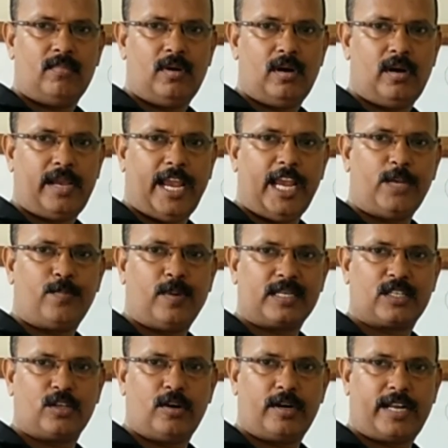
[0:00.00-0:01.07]
8%
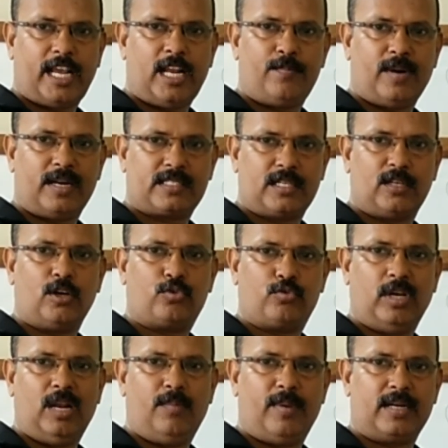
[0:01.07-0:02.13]
or 10% or
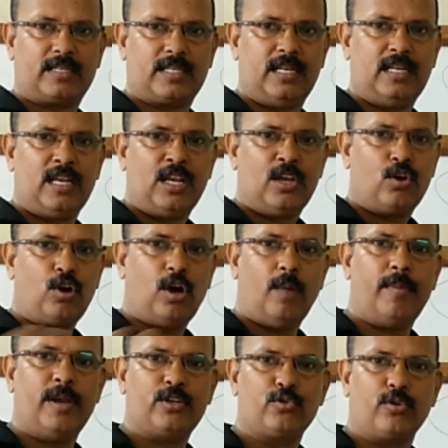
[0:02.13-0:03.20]
12%,
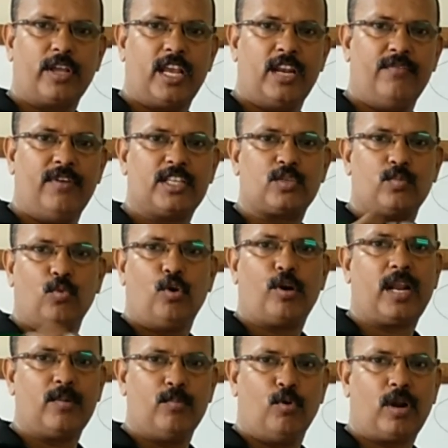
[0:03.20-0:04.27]
government should invest
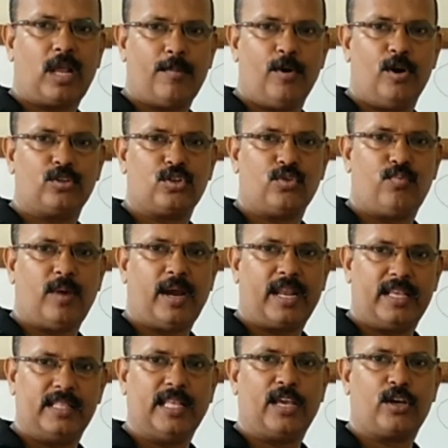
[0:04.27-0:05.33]
more and more amount of
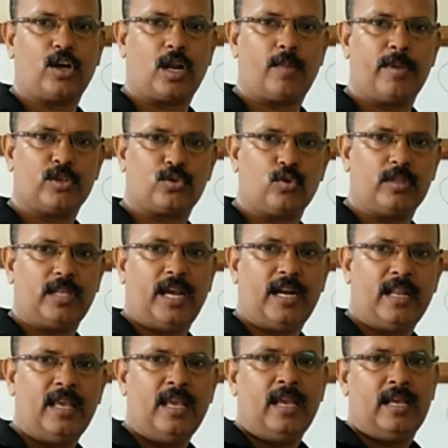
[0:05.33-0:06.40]
money in the economy so
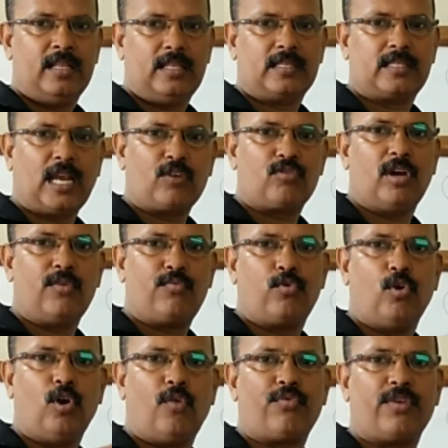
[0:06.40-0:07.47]
that the circular
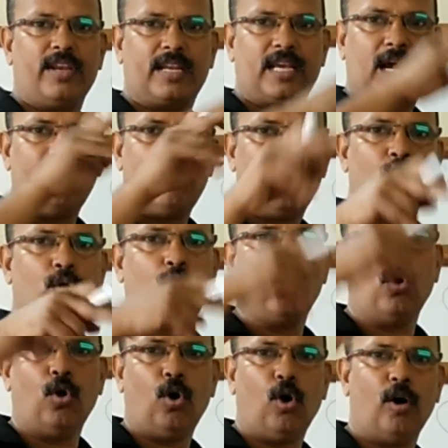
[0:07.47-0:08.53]
flow of income
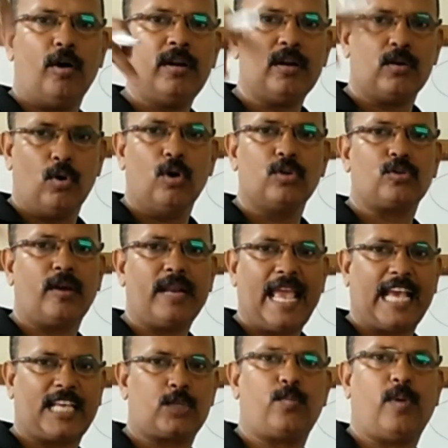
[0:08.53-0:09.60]
goes on
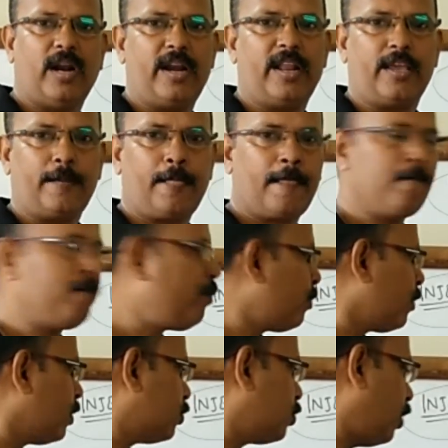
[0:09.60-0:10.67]
expanding.
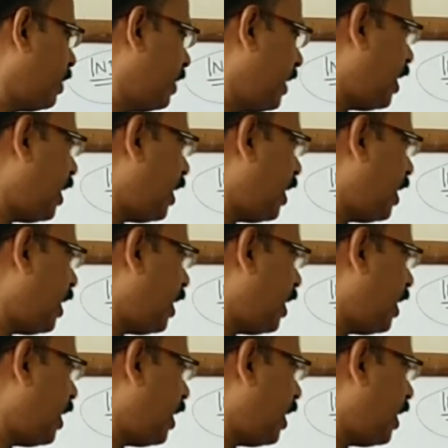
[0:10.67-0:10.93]
So